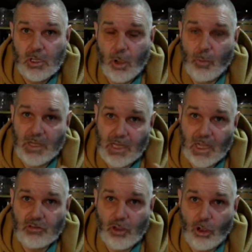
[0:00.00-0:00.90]
And when you
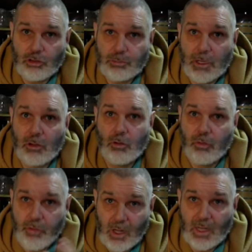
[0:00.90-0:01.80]
get to hospital,
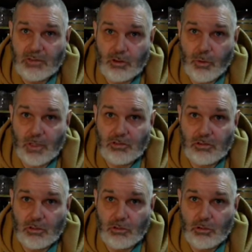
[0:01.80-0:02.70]
they'll ask you
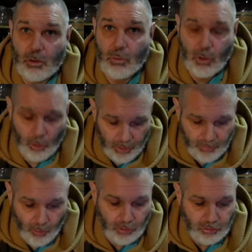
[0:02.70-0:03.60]
questions. Well, all
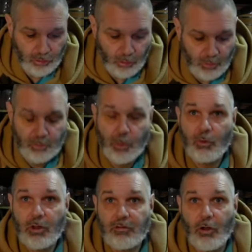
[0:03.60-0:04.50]
you've got to do is
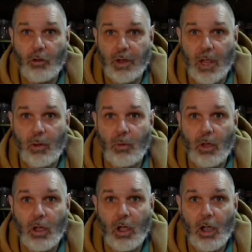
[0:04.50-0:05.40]
pull your phone out
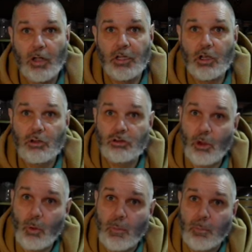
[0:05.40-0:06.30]
and you can
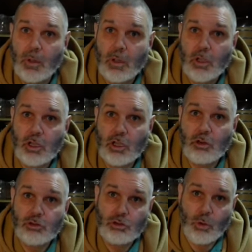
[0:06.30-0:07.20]
show them you
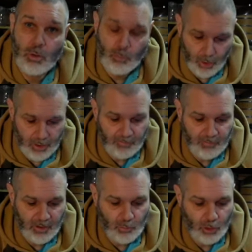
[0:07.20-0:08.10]
can show them where your
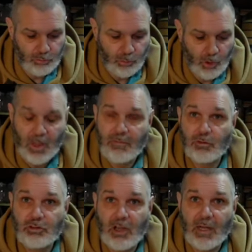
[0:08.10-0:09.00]
fit was, what
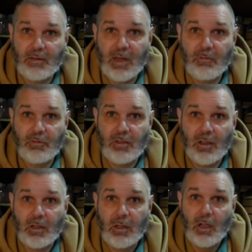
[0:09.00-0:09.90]
levels you had and
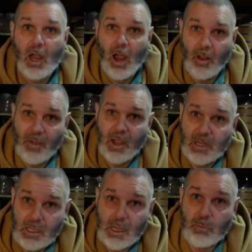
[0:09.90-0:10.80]
everything. And that
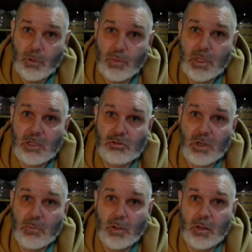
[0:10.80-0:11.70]
can help you with your
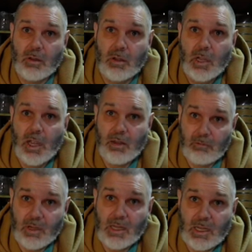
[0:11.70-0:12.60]
treatment. It
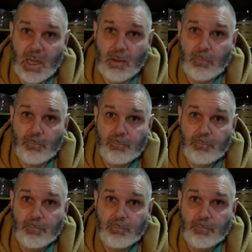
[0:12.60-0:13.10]
really can.